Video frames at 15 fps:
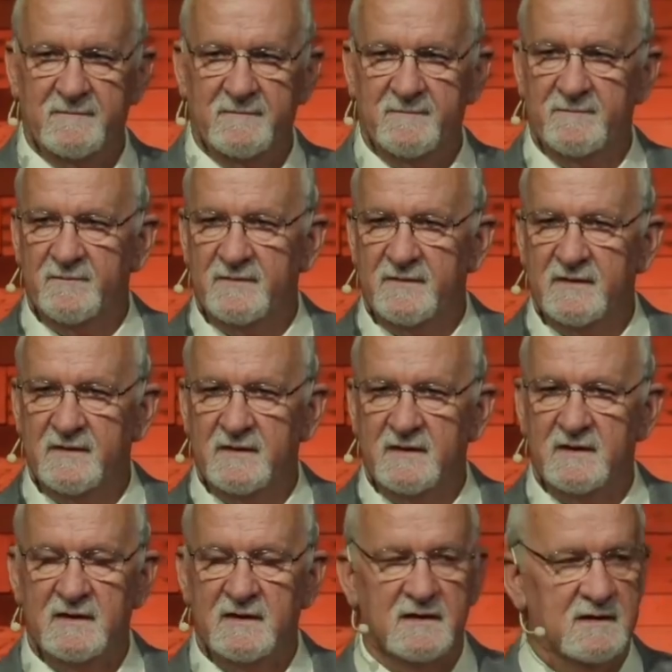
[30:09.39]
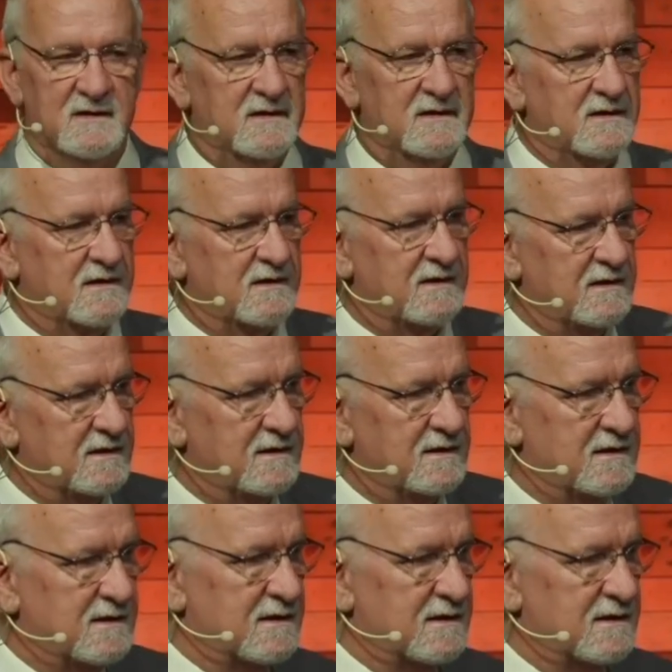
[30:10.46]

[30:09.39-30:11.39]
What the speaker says: Nobody speaks.